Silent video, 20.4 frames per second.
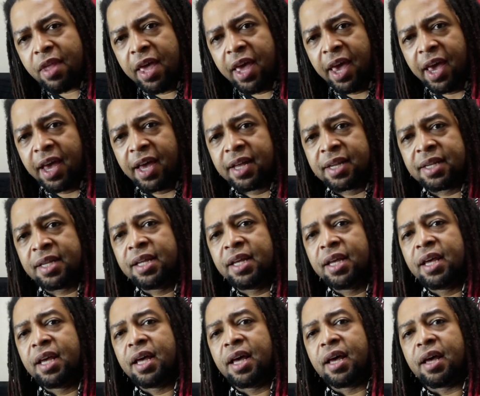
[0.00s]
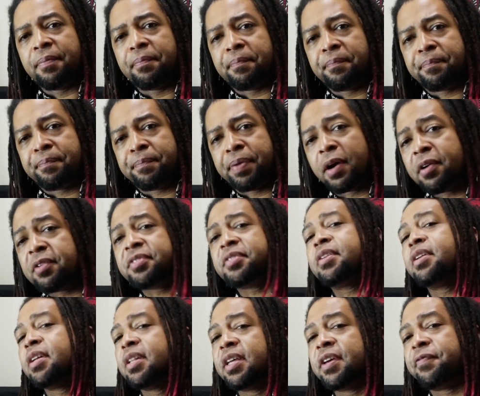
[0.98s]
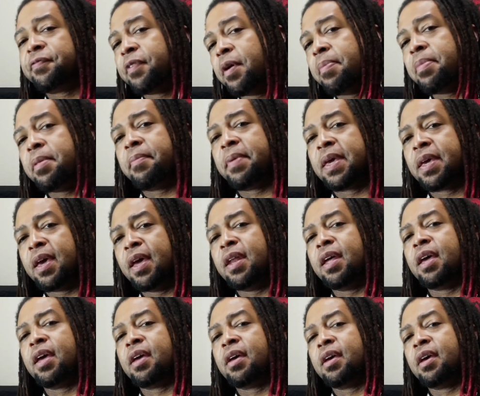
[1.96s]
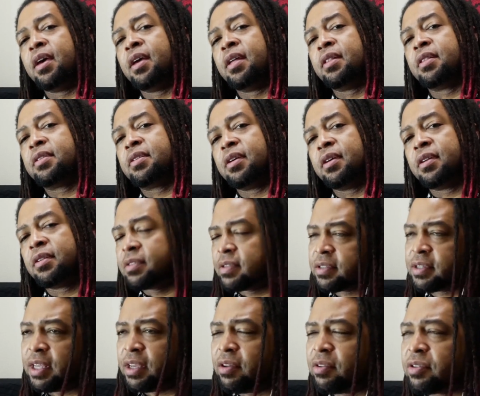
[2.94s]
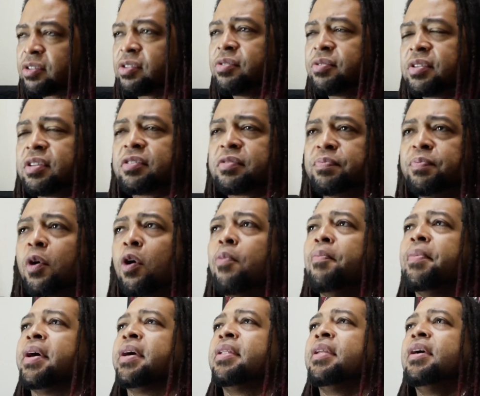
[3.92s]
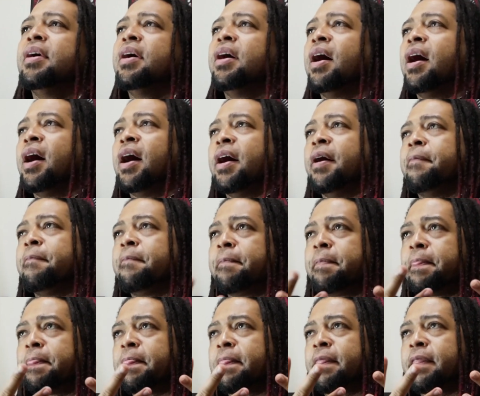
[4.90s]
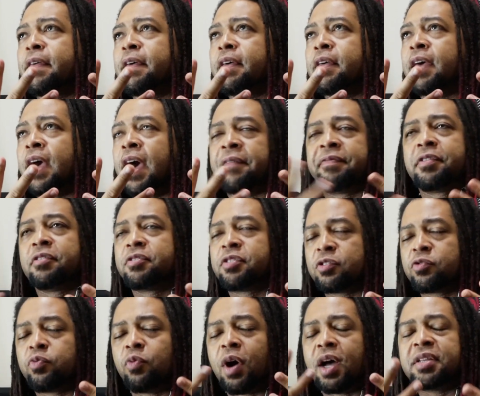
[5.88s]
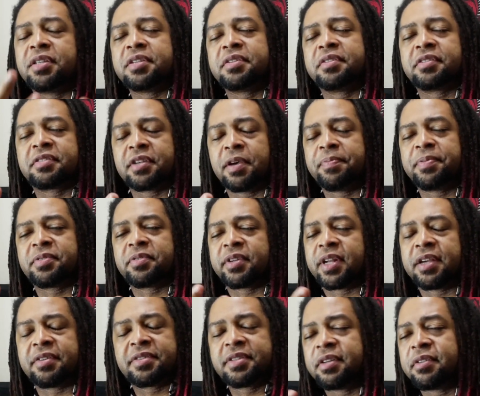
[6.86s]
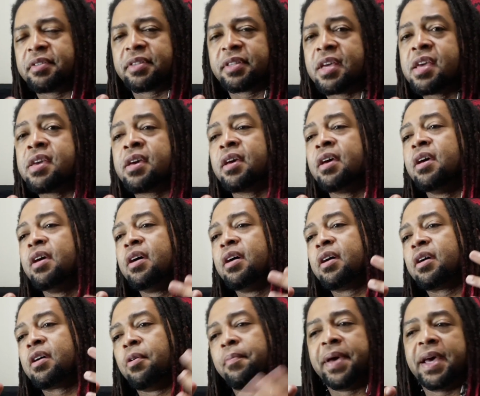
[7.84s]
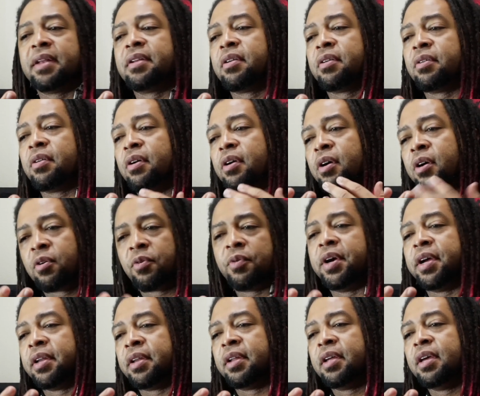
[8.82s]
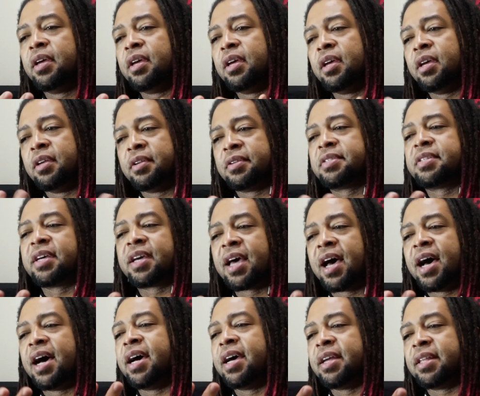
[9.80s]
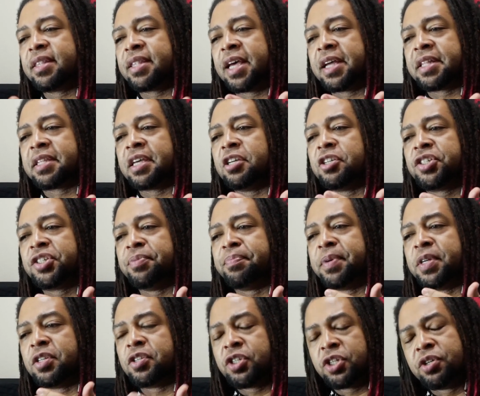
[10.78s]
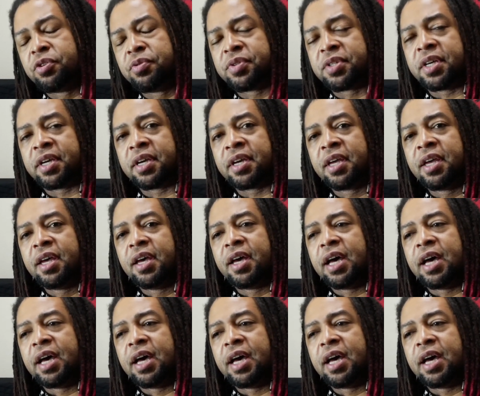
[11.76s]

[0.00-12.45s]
And personally, from the beginning and still to this moment, after just watching this episode, I still think Commander Erwin is the guy that they should be choosing.